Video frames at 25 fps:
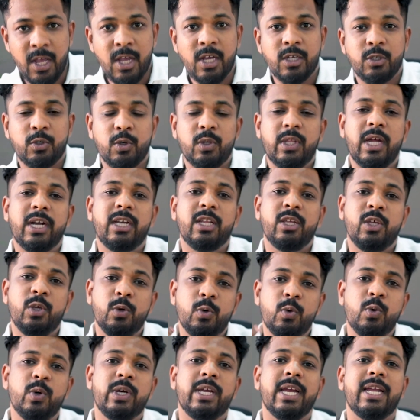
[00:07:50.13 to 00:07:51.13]
so that
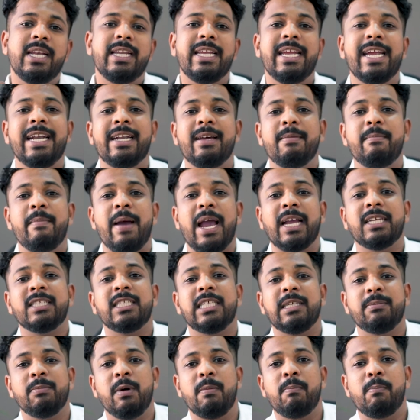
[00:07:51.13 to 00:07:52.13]
you can get a
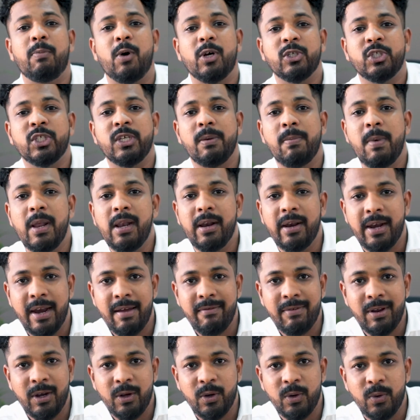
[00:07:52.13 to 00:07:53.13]
maximum possible
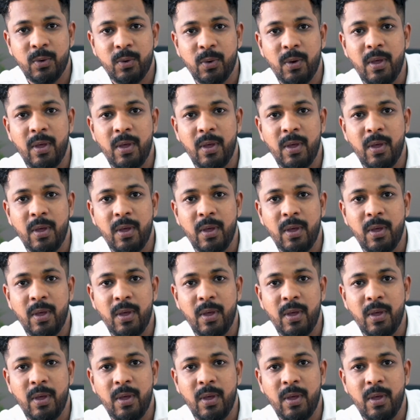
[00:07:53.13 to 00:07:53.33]
revenue.